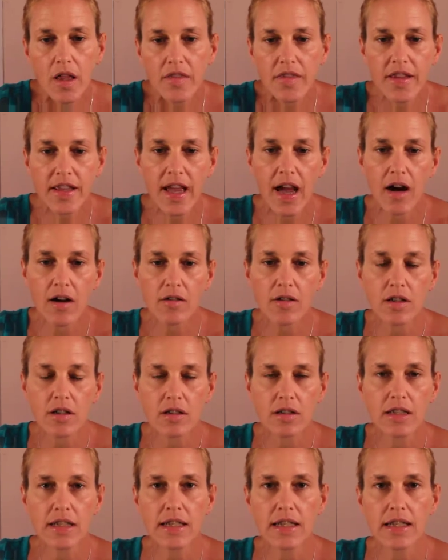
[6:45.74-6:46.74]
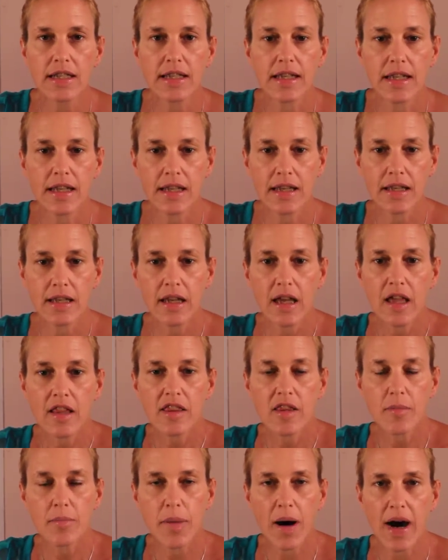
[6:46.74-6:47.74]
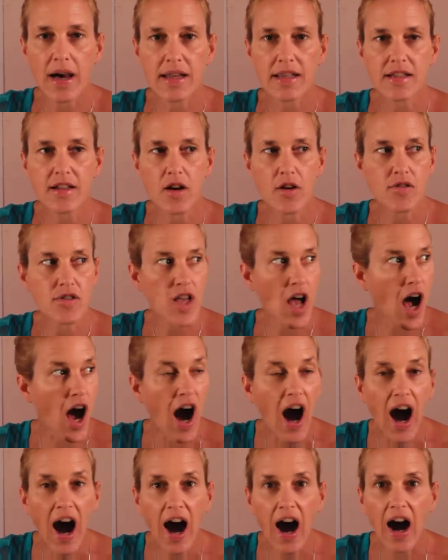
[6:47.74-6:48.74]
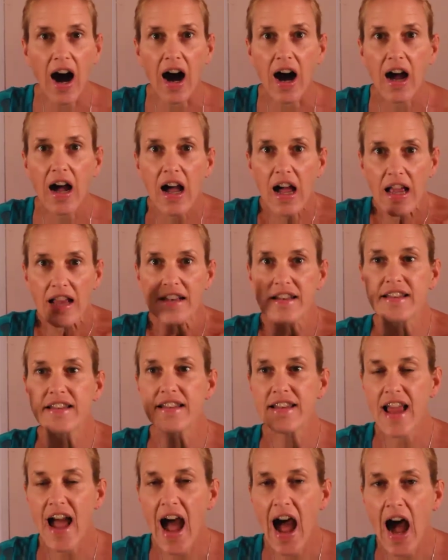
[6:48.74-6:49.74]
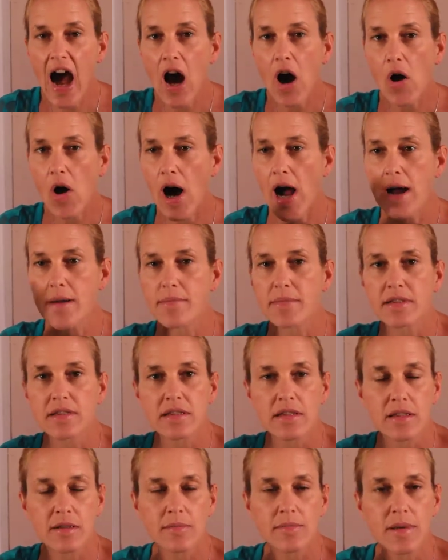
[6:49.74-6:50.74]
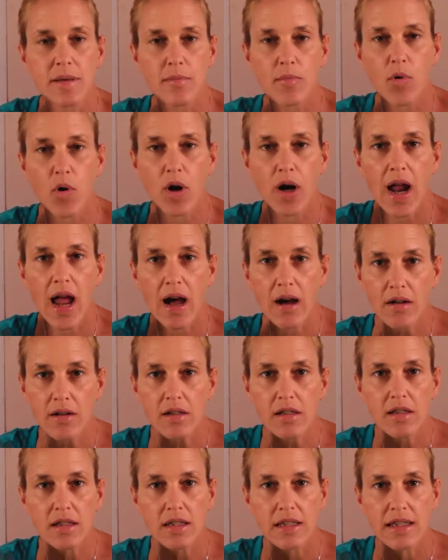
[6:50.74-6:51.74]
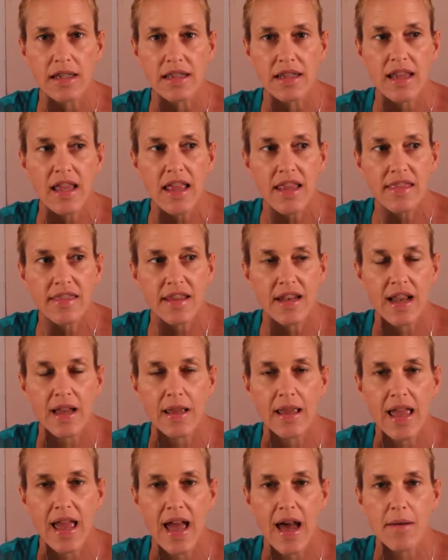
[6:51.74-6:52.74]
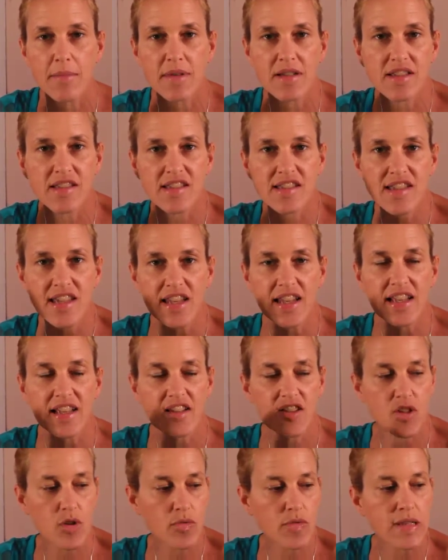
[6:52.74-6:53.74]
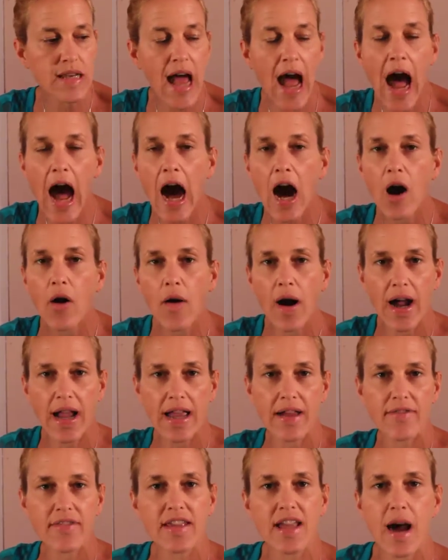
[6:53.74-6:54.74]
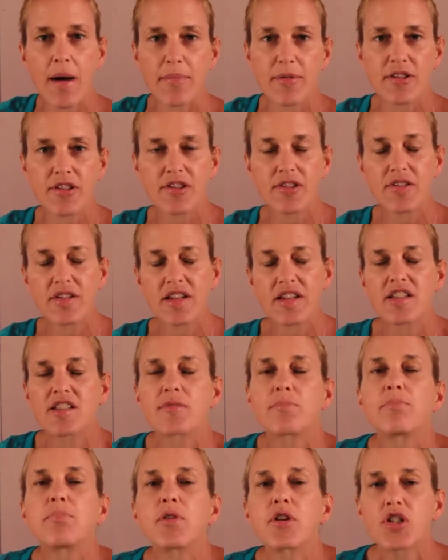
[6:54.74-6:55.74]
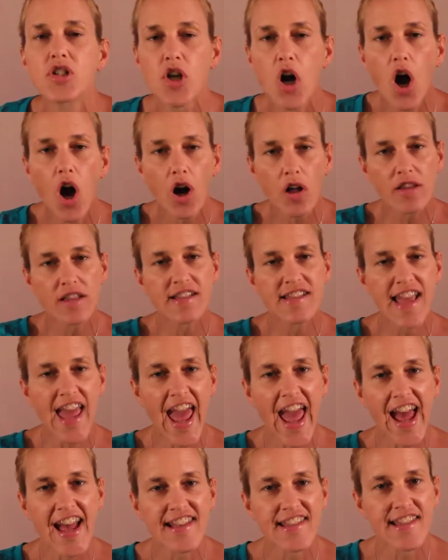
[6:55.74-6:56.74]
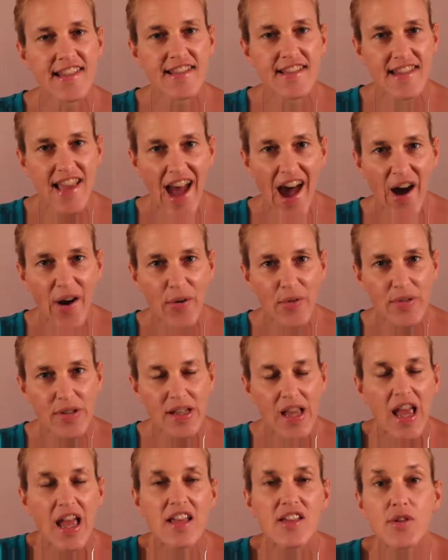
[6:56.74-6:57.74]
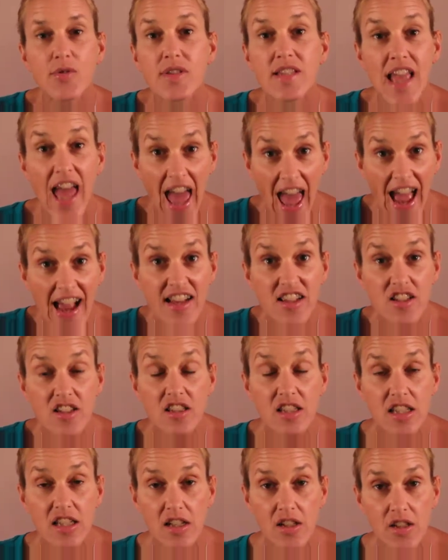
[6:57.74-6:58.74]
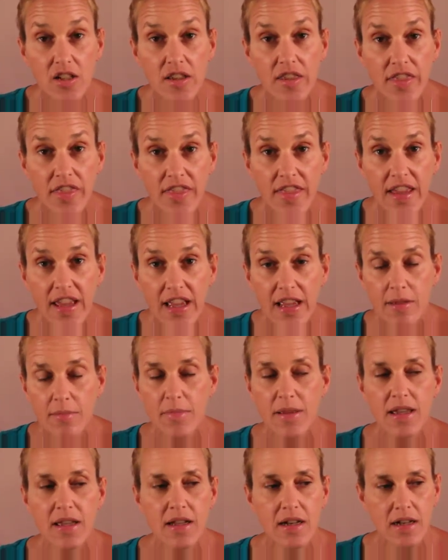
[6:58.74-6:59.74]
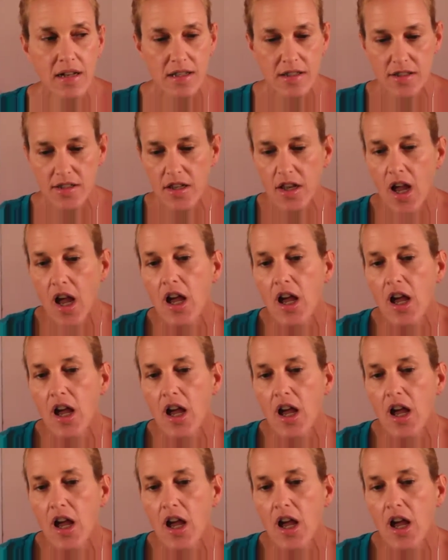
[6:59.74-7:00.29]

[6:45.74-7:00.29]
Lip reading: the alkalinity, the body goes, aha, now I'm a little bit more alkaline than I am acidic. So now I have the opportunity to push all these acids out. So it's actually a good thing, because